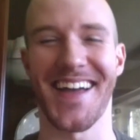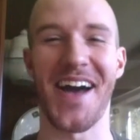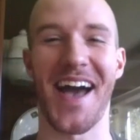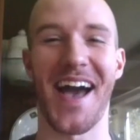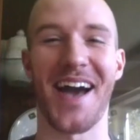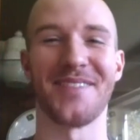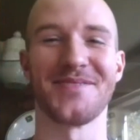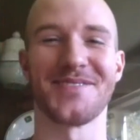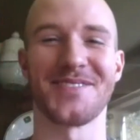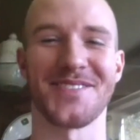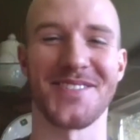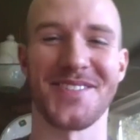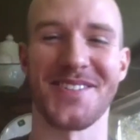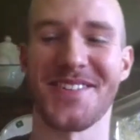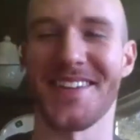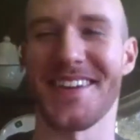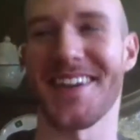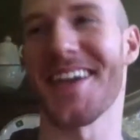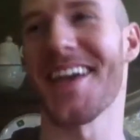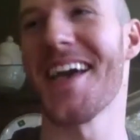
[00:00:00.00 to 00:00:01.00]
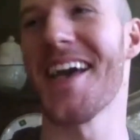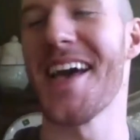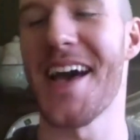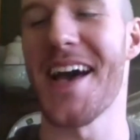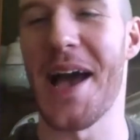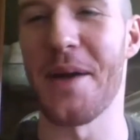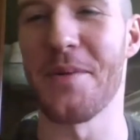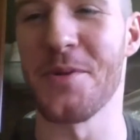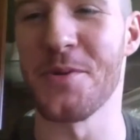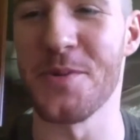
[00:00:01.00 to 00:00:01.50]
Absolutely.
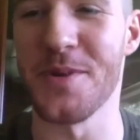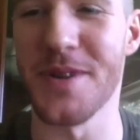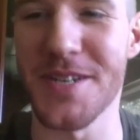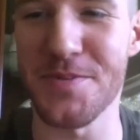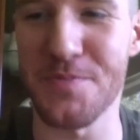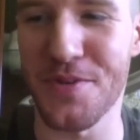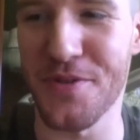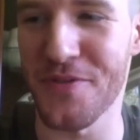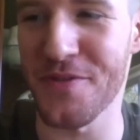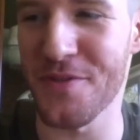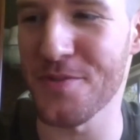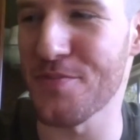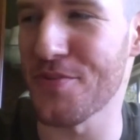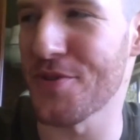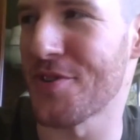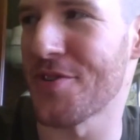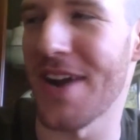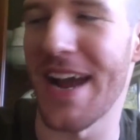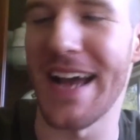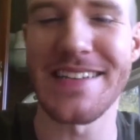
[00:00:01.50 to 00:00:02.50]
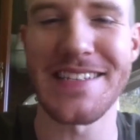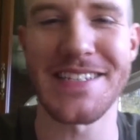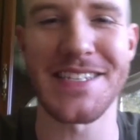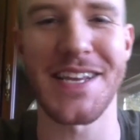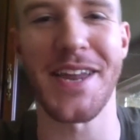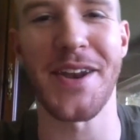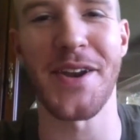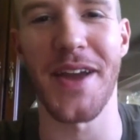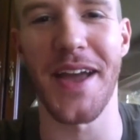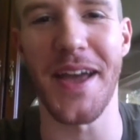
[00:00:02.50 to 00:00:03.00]
I'm the worst
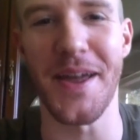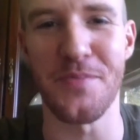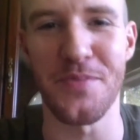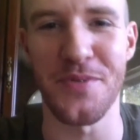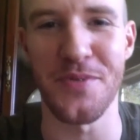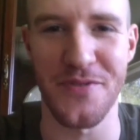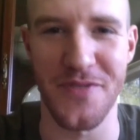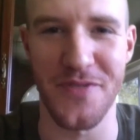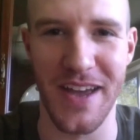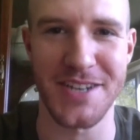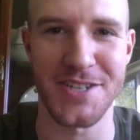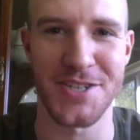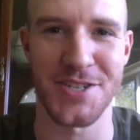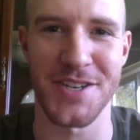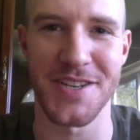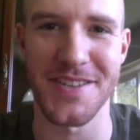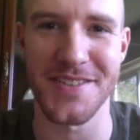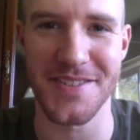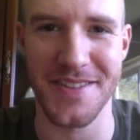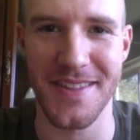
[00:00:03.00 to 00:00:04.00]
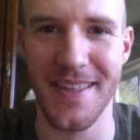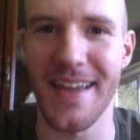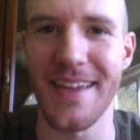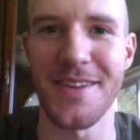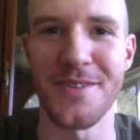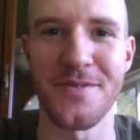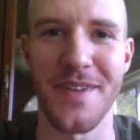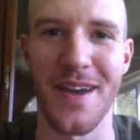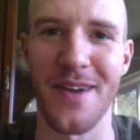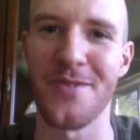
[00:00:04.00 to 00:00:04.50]
procrastinator and perfectionist that
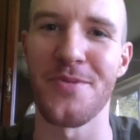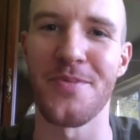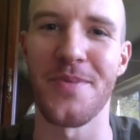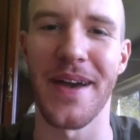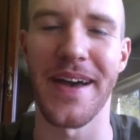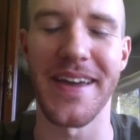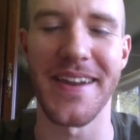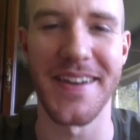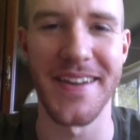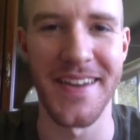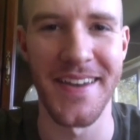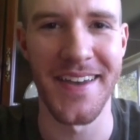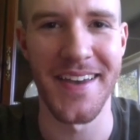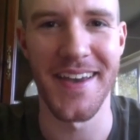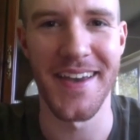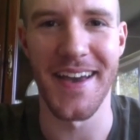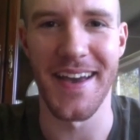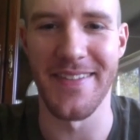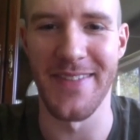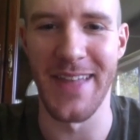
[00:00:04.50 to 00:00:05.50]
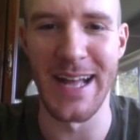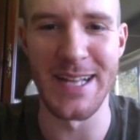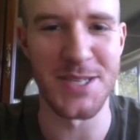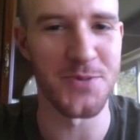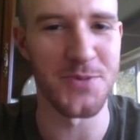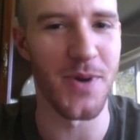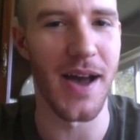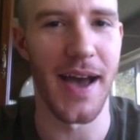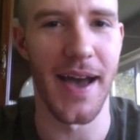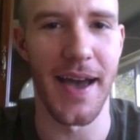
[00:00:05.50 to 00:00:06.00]
you've ever met. And
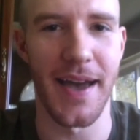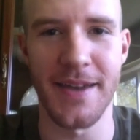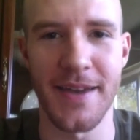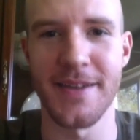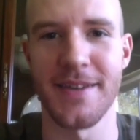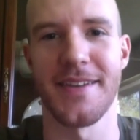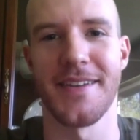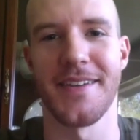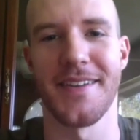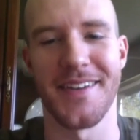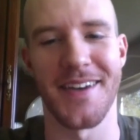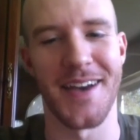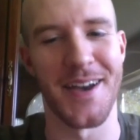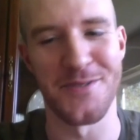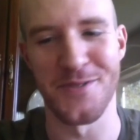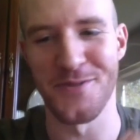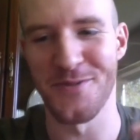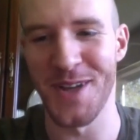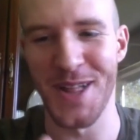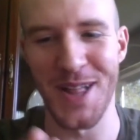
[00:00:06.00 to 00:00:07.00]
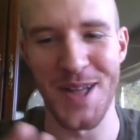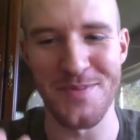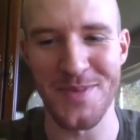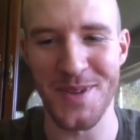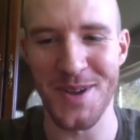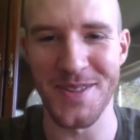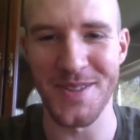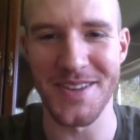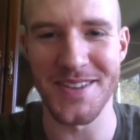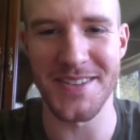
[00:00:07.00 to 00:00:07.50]
that's why I've developed
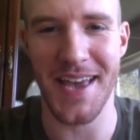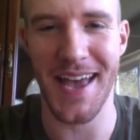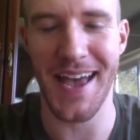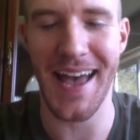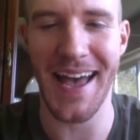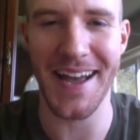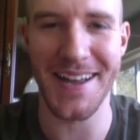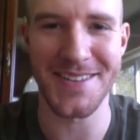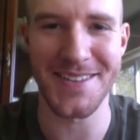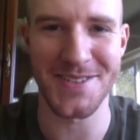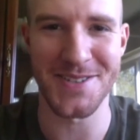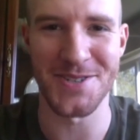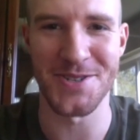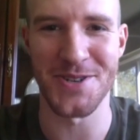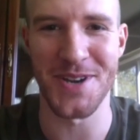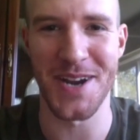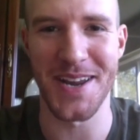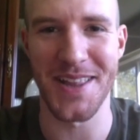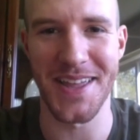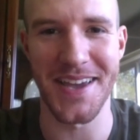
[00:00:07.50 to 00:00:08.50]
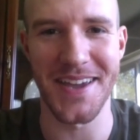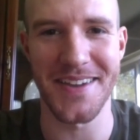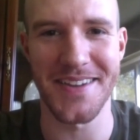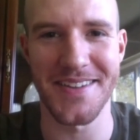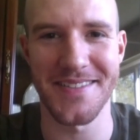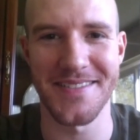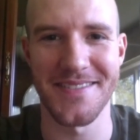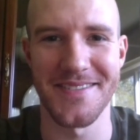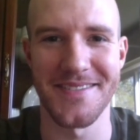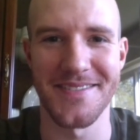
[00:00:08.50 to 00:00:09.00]
all these hacks to try to like
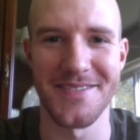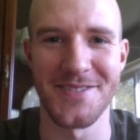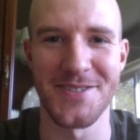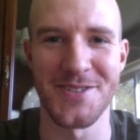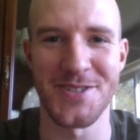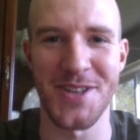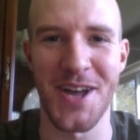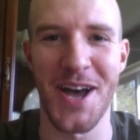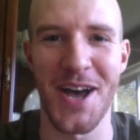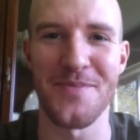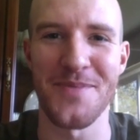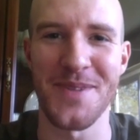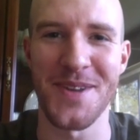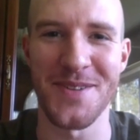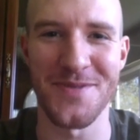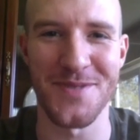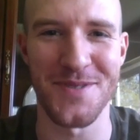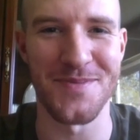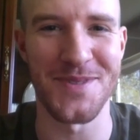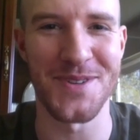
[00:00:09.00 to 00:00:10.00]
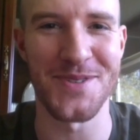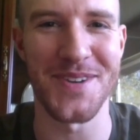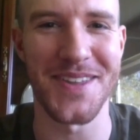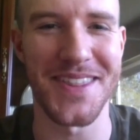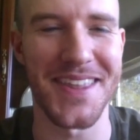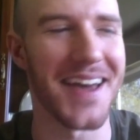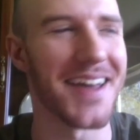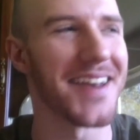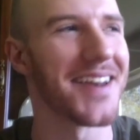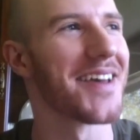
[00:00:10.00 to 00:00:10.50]
stop me from doing
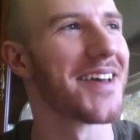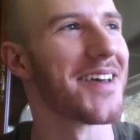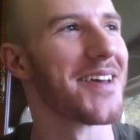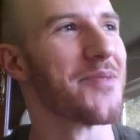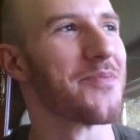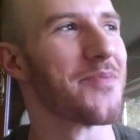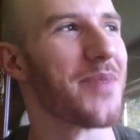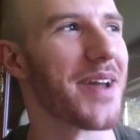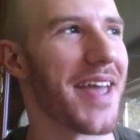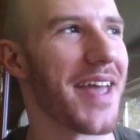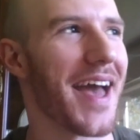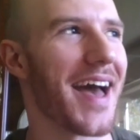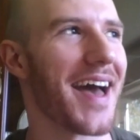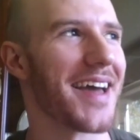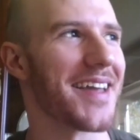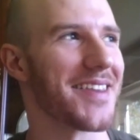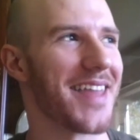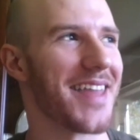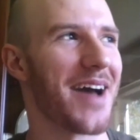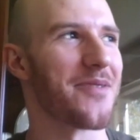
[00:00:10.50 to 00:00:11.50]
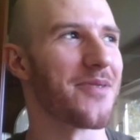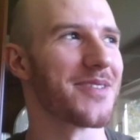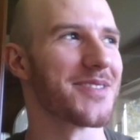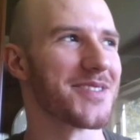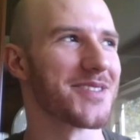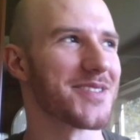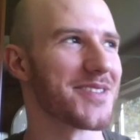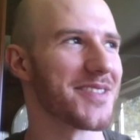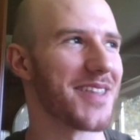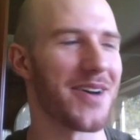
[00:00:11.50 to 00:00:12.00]
that. But yeah, that
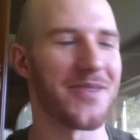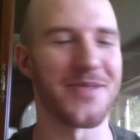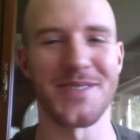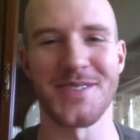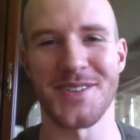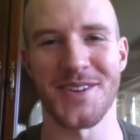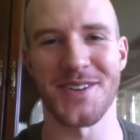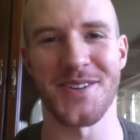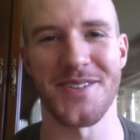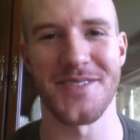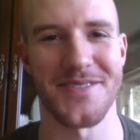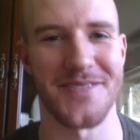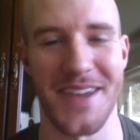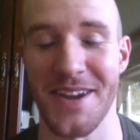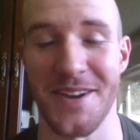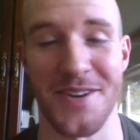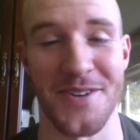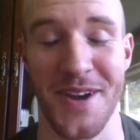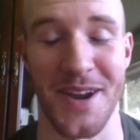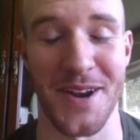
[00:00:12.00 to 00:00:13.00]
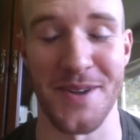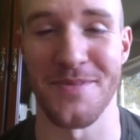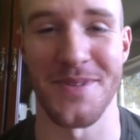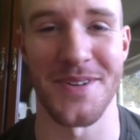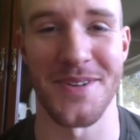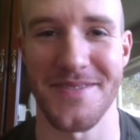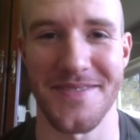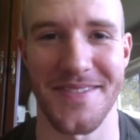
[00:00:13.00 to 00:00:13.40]
one's incredible.